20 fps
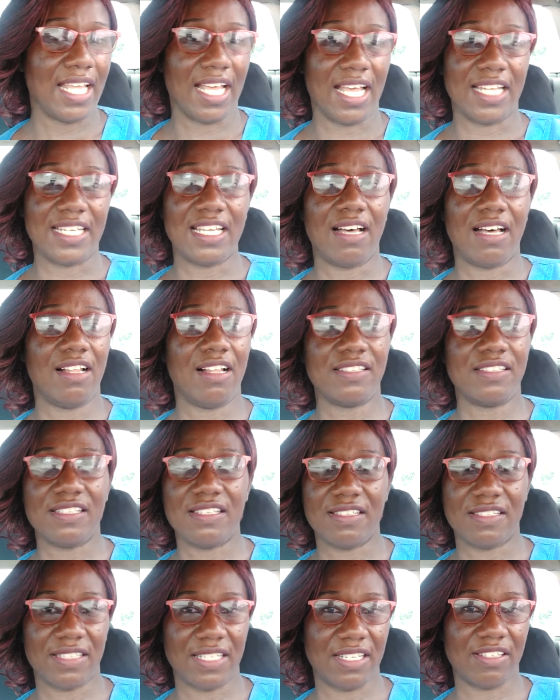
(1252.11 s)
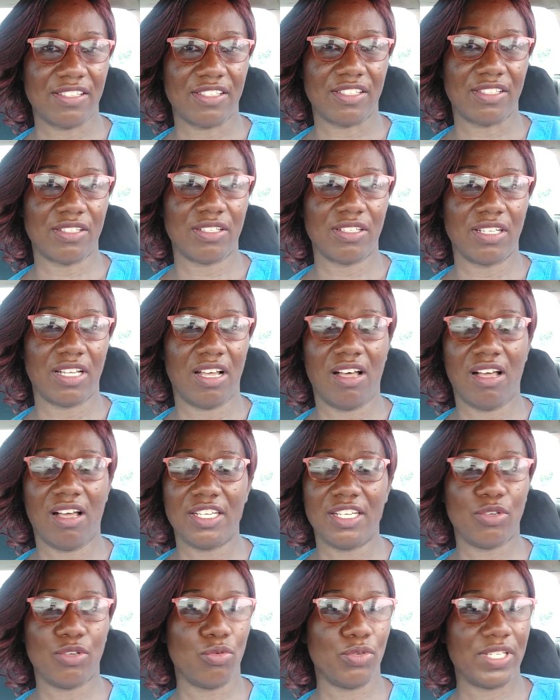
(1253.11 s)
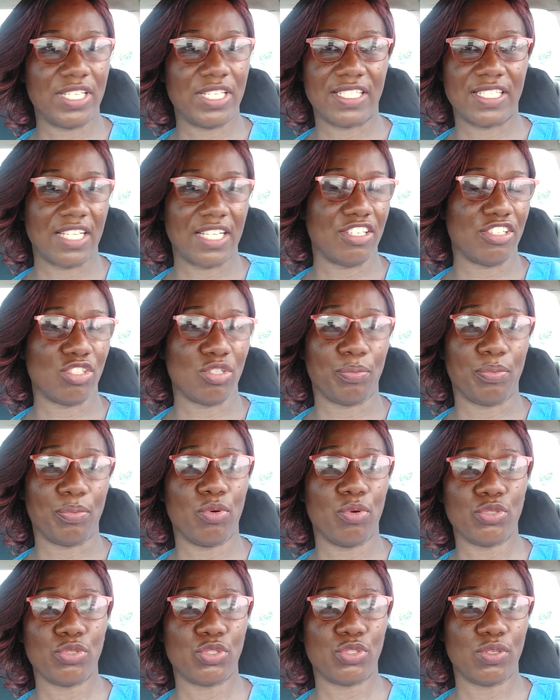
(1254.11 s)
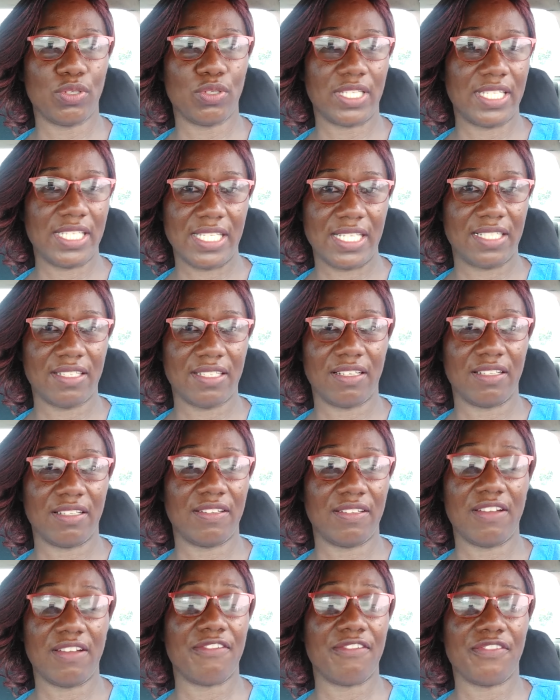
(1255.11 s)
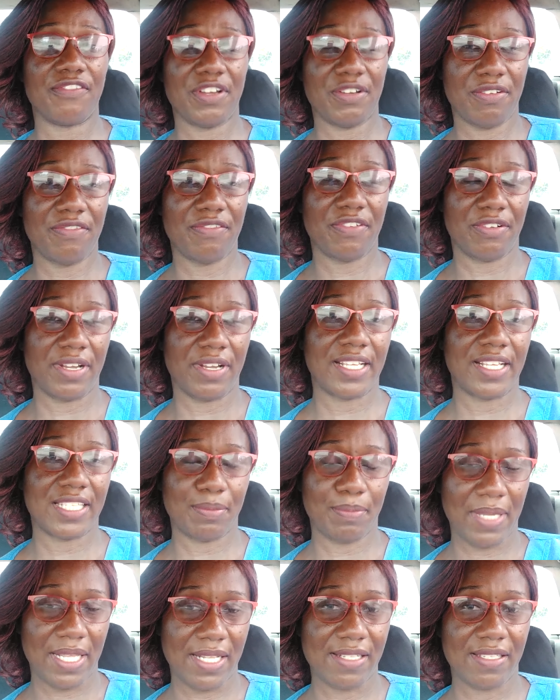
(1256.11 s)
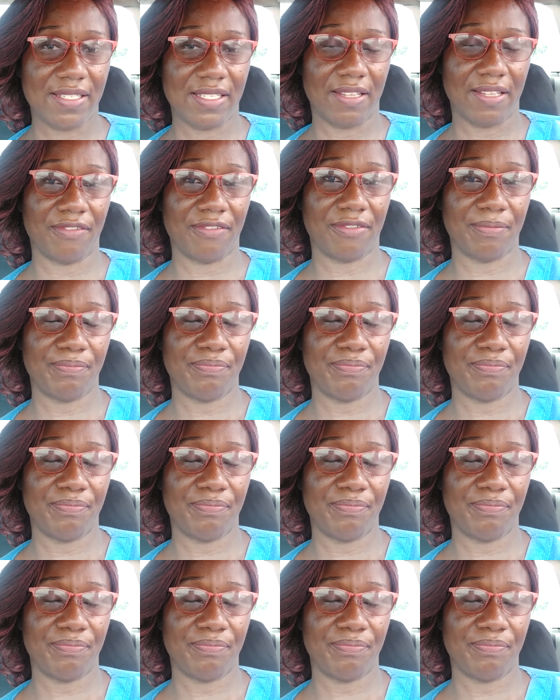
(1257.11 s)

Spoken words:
and all these things, all the goodies that you're supposed to eat, they are very, very expensive.